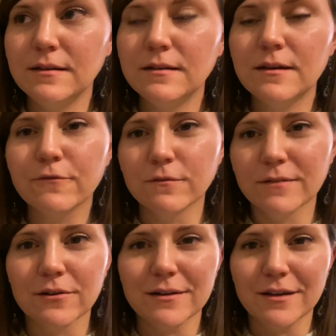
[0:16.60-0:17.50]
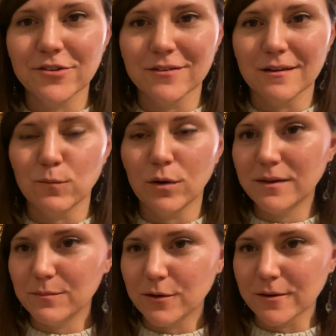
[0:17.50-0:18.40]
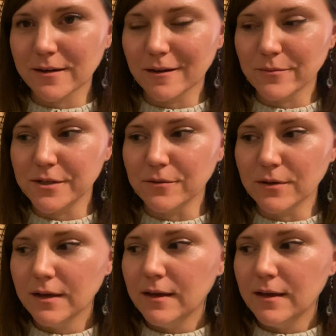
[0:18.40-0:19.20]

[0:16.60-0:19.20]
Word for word: different variation on what might be quite a common tune,